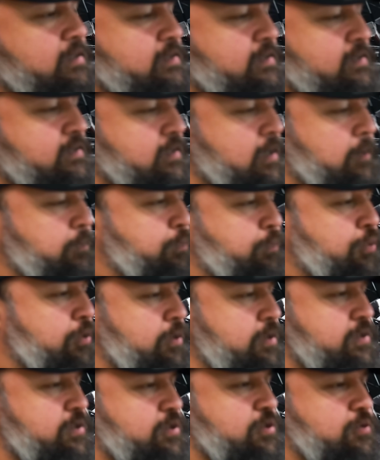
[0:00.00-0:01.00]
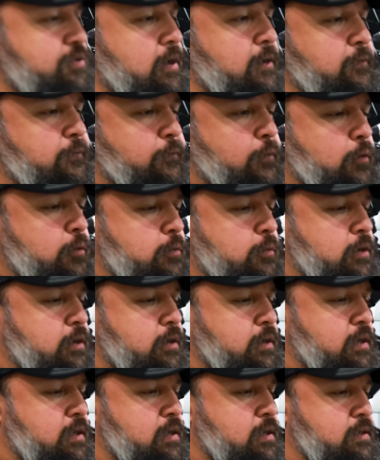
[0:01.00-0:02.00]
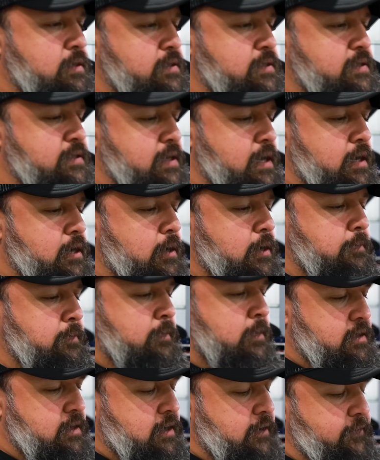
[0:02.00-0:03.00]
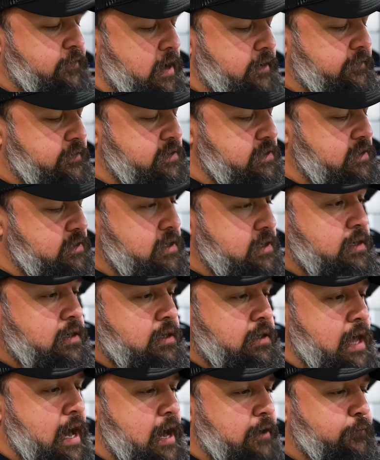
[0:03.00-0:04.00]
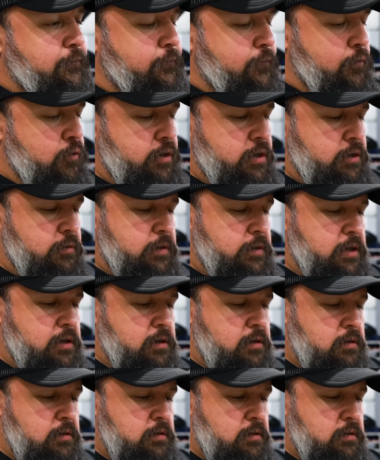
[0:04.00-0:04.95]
This is a pretty straightforward setup. They've obviously done a lot for you here.